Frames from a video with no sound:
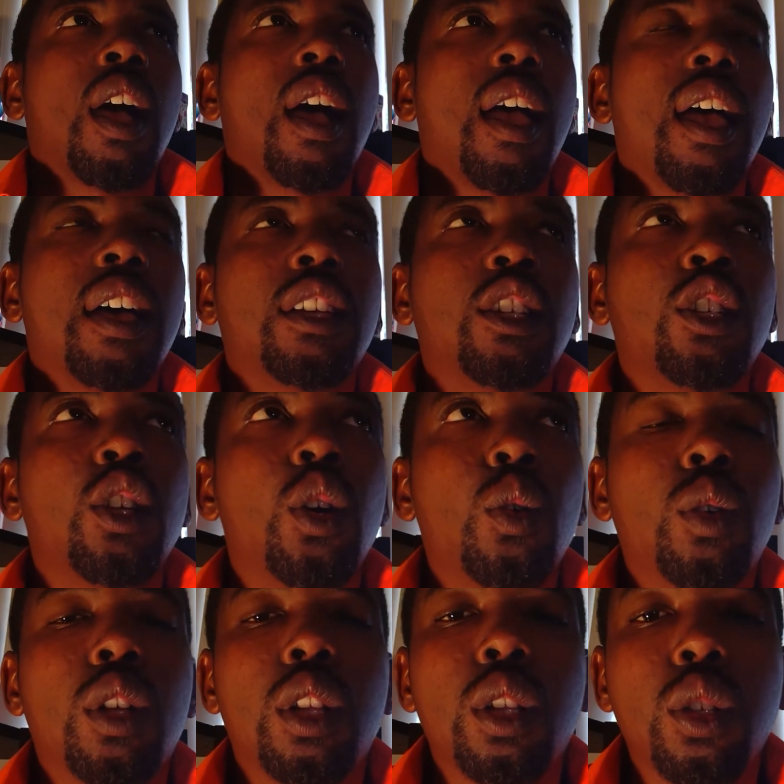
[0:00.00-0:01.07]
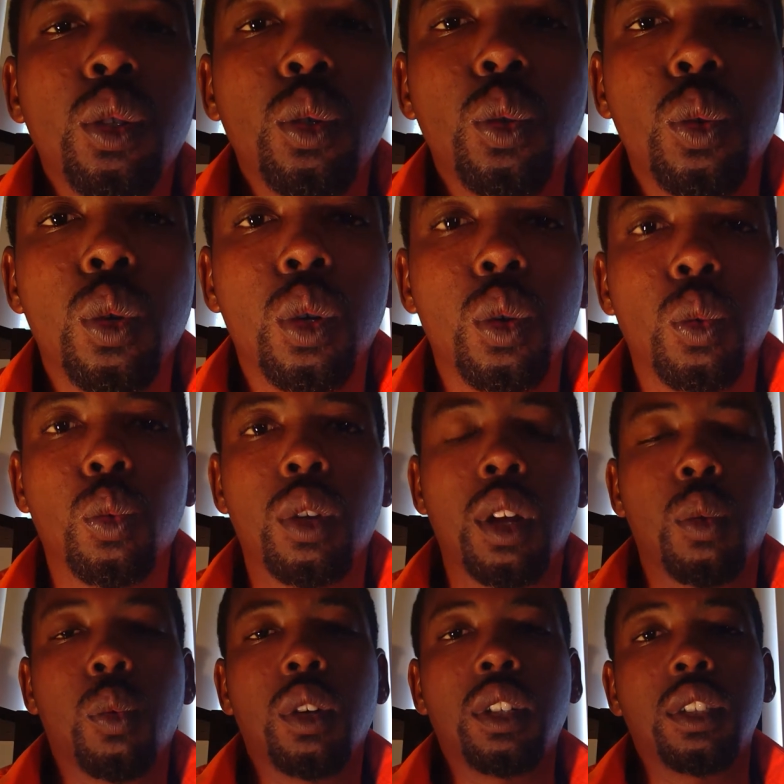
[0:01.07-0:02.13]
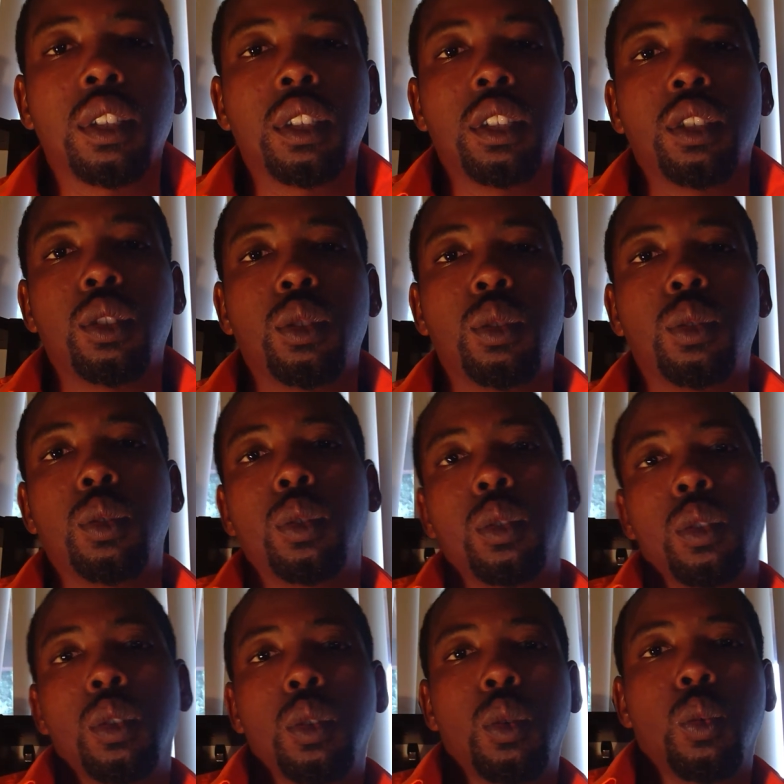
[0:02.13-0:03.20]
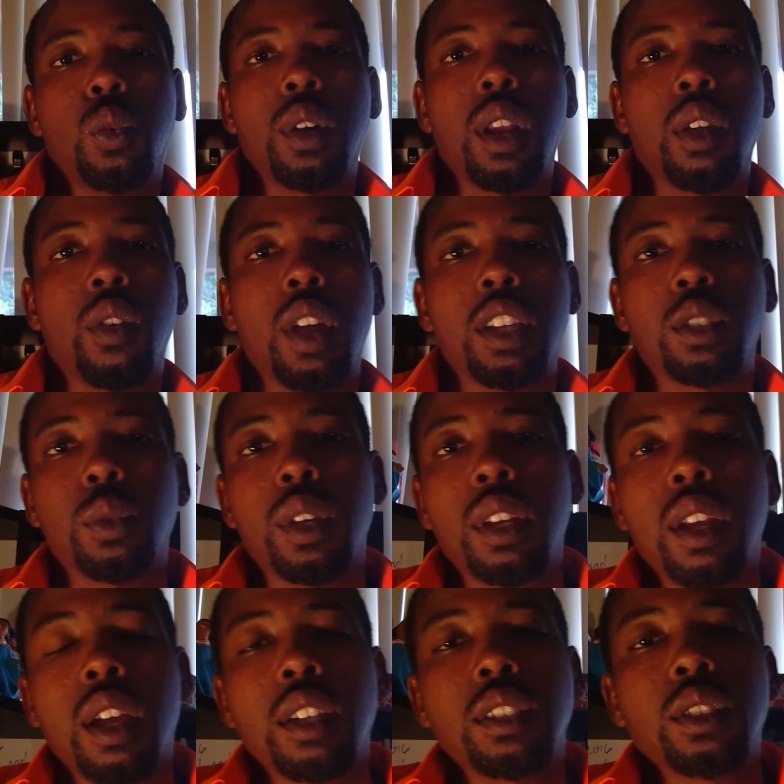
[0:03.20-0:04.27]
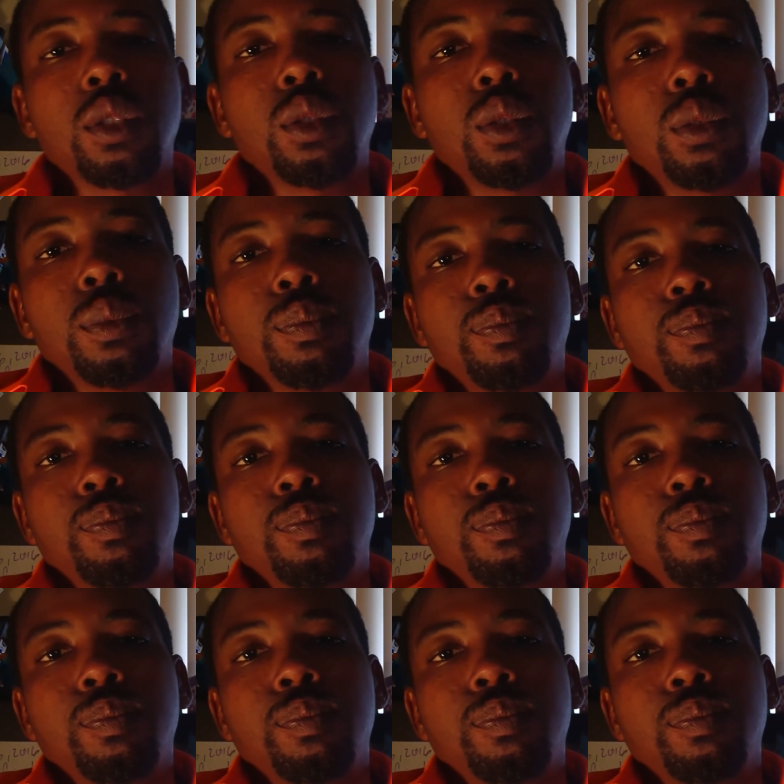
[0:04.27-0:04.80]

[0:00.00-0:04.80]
I had no clue what I wanted to do when I graduated high school.